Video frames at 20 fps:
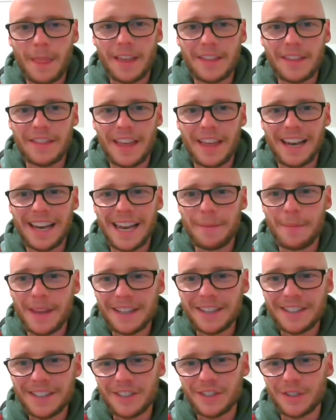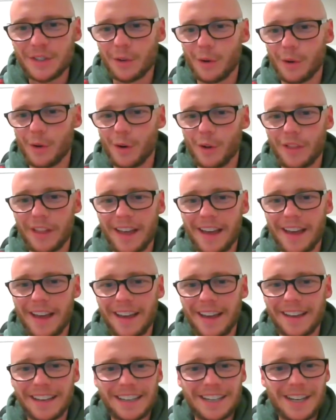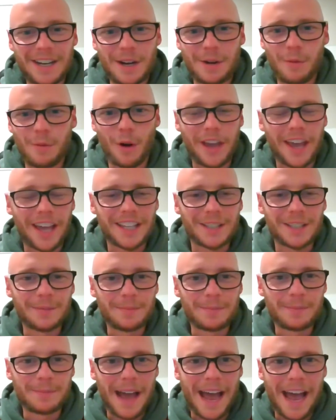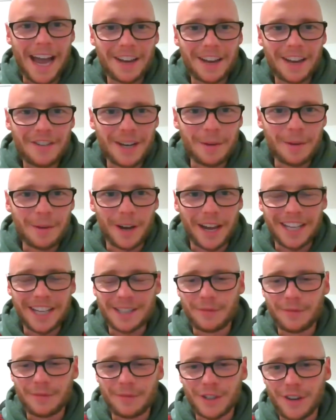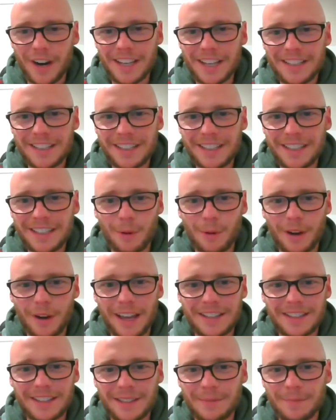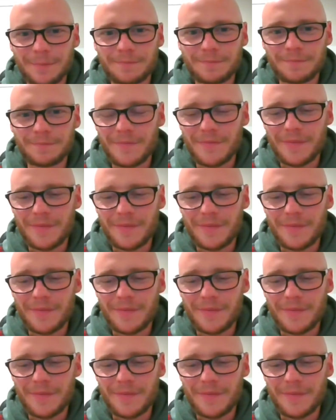limits, or what gets them angry, what gets them frustrated, what gets them